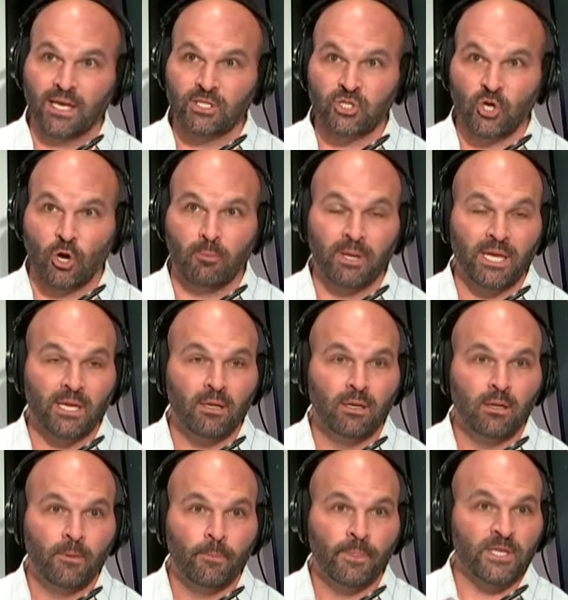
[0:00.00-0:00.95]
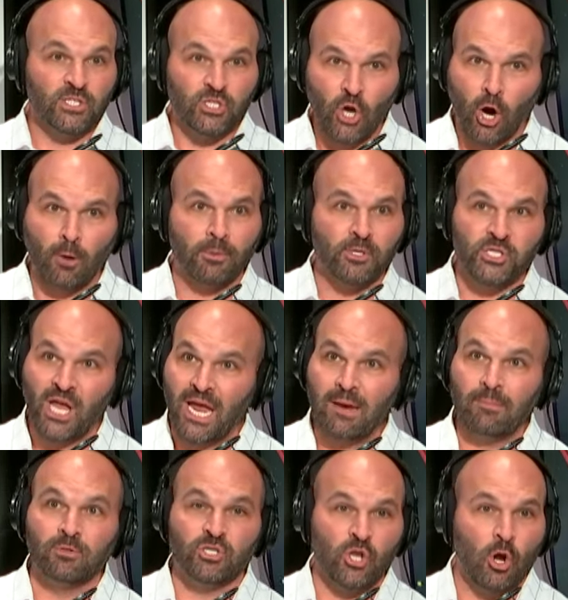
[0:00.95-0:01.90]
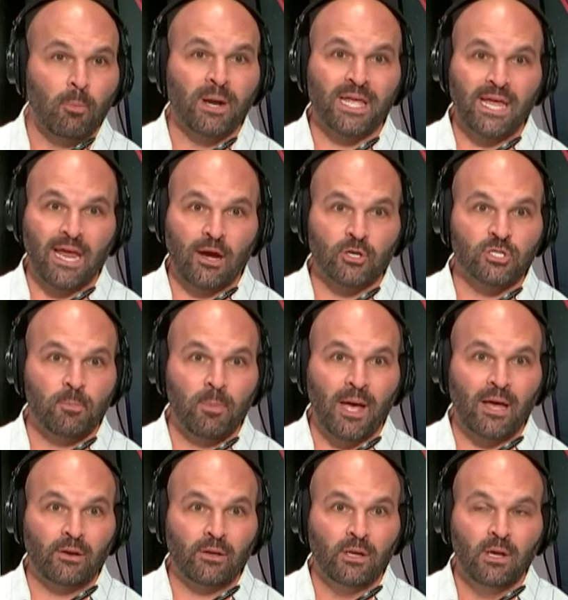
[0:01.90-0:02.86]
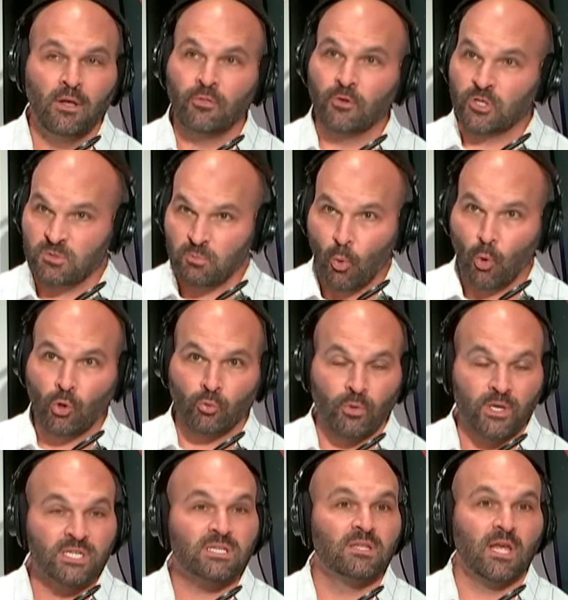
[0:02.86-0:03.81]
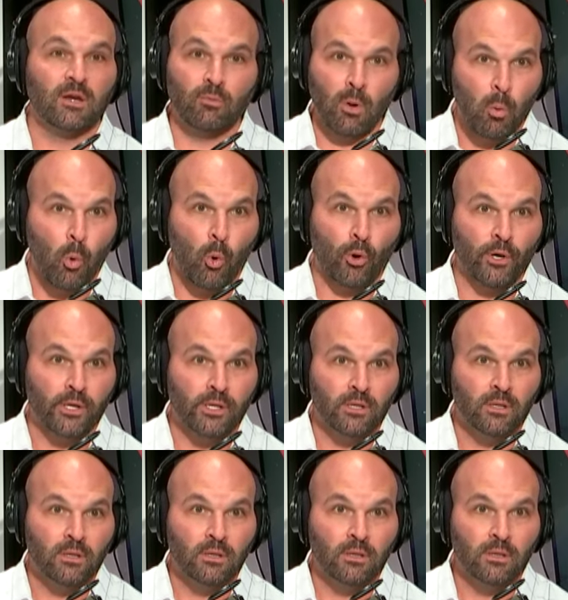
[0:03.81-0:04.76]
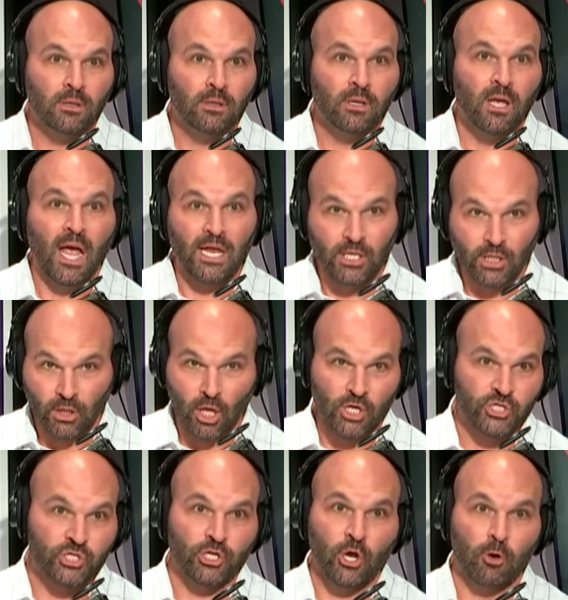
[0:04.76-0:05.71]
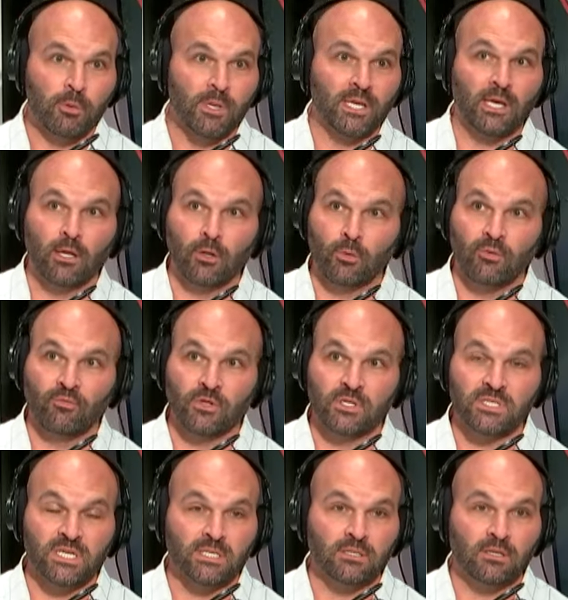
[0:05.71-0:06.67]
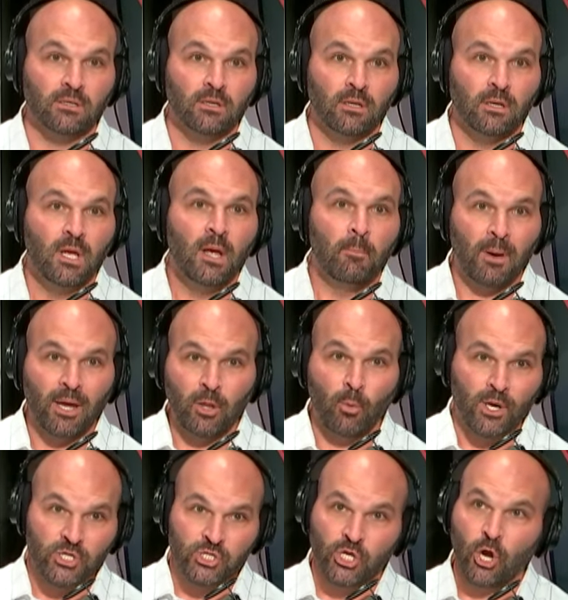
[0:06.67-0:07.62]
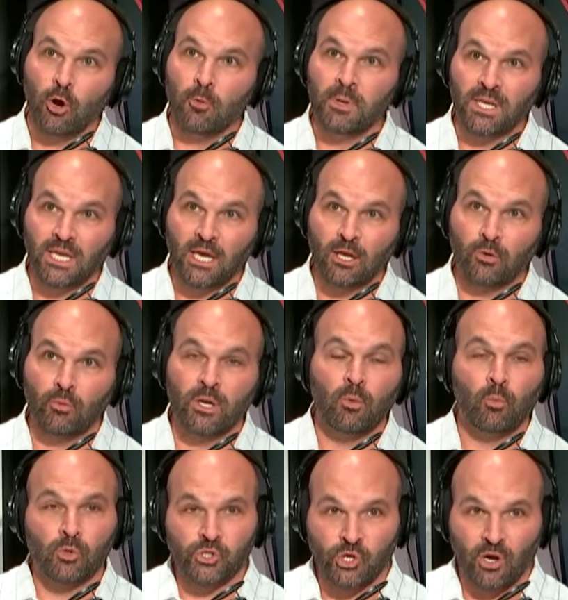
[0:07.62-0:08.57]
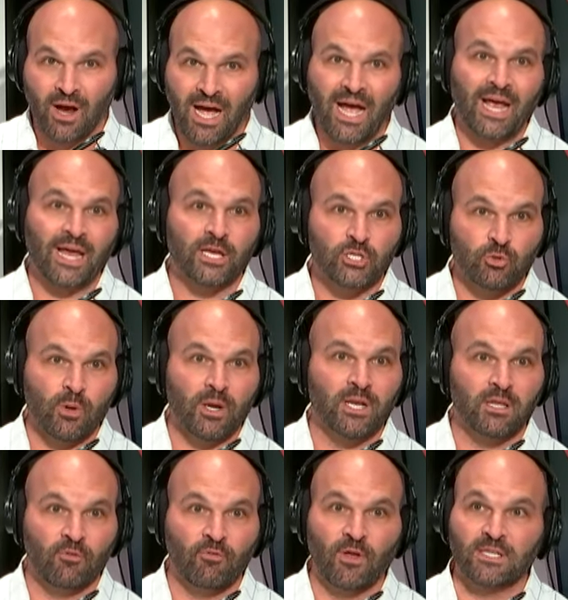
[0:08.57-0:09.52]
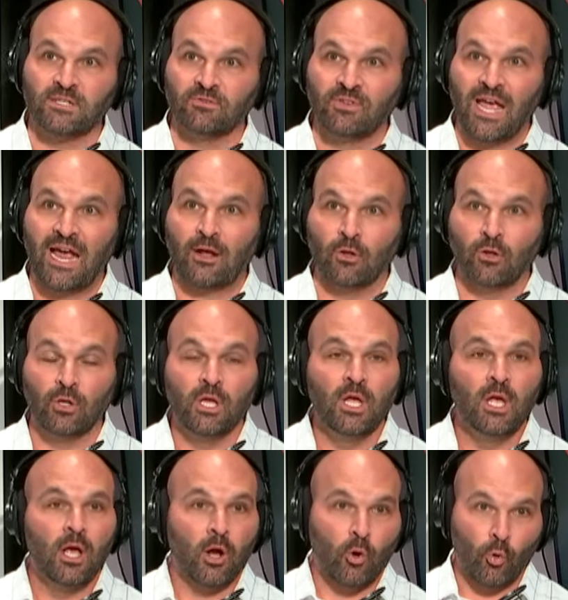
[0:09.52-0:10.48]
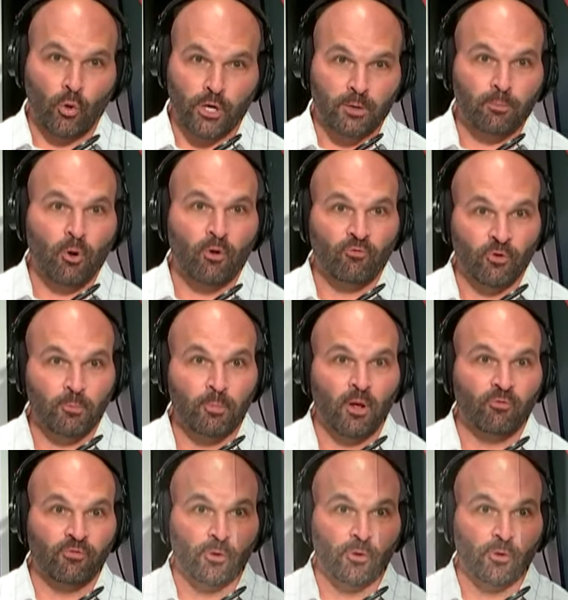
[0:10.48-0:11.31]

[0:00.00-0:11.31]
against Army. These garbage games nobody cares about. There's more risk than reward. And you lost Jacobian Guillory for the season. By the way, Jacobian Guillory was your highest-rated defensive tackle, according to Pro Football